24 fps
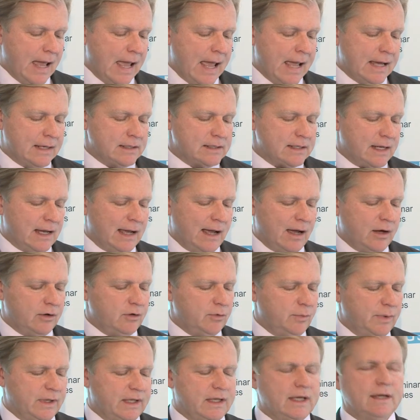And how
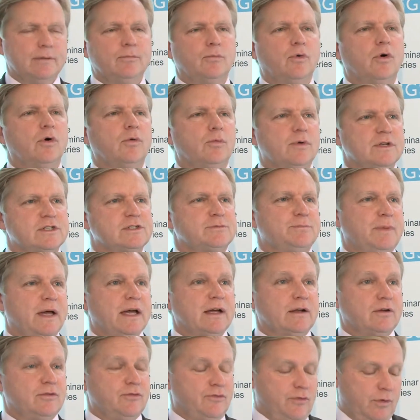do we get more
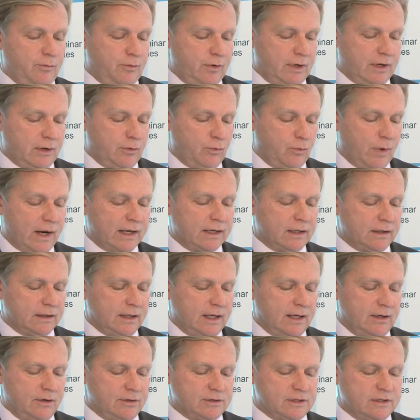respect from
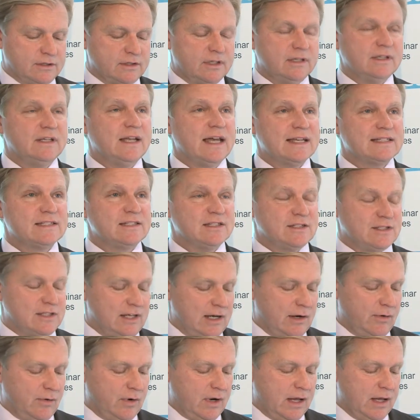regulators as a
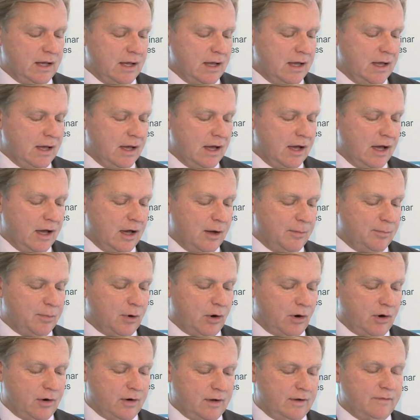necessary
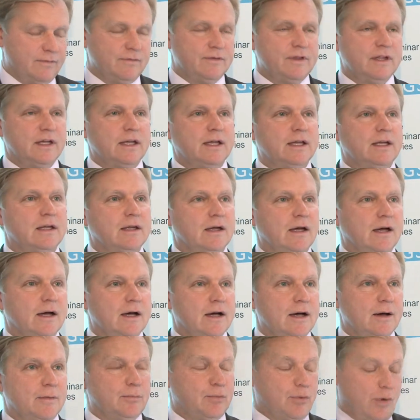part of the
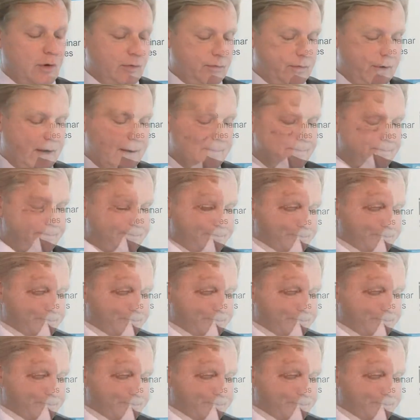program?